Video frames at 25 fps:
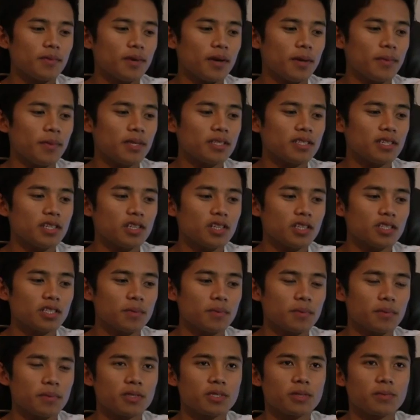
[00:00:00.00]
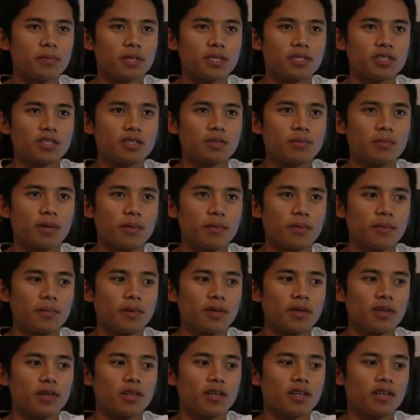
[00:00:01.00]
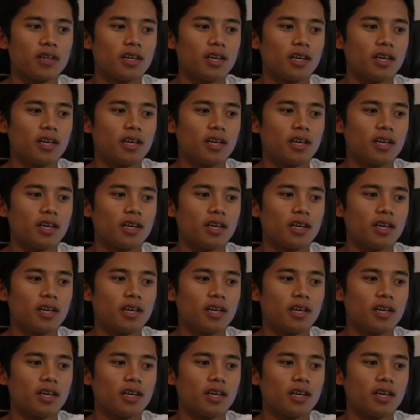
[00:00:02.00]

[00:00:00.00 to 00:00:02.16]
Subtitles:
I basically looked up a bunch of pictures of the Batmobile.